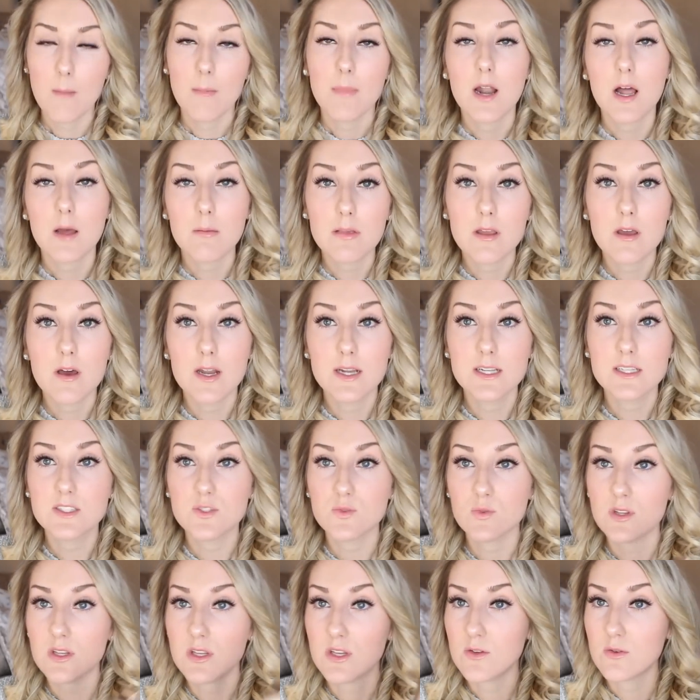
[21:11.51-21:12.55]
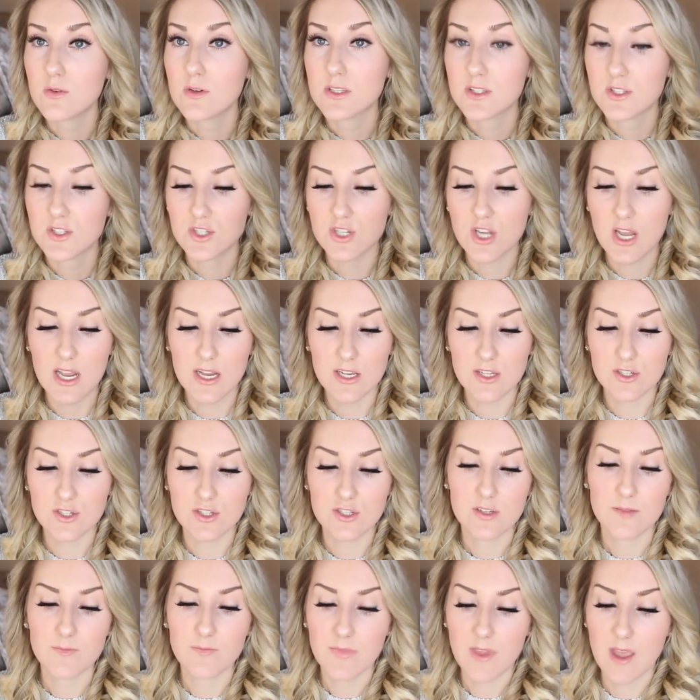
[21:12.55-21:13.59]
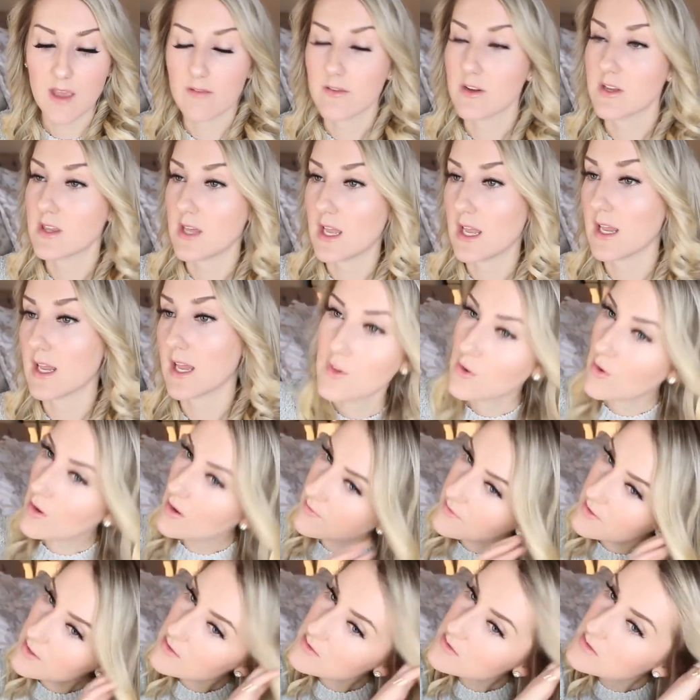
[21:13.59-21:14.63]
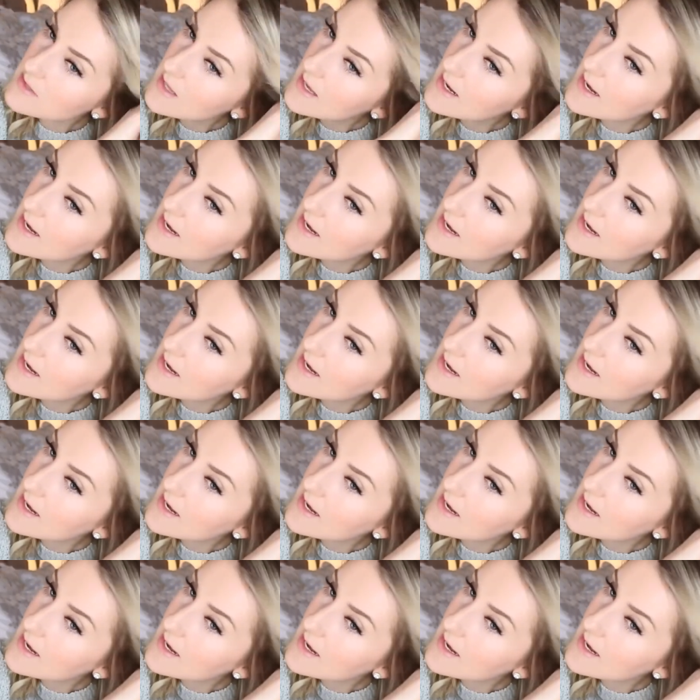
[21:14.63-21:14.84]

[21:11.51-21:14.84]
but I'll be honest with you, it's changed everything. You don't have to use a